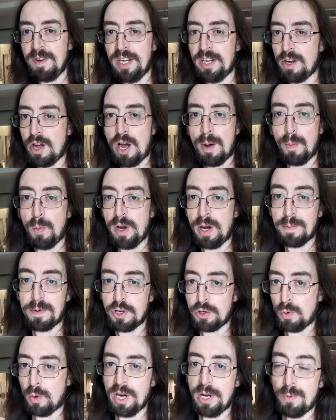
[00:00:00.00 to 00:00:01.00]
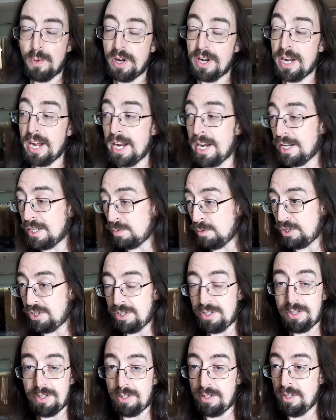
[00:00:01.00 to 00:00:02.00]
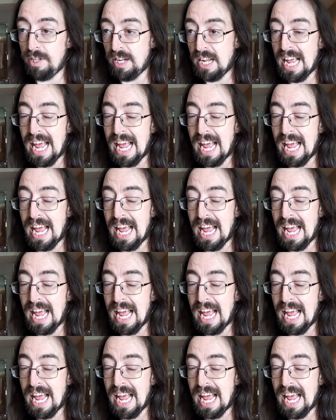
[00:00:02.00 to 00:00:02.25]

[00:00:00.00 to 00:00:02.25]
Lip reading: Vietnam went up to 21 days, which is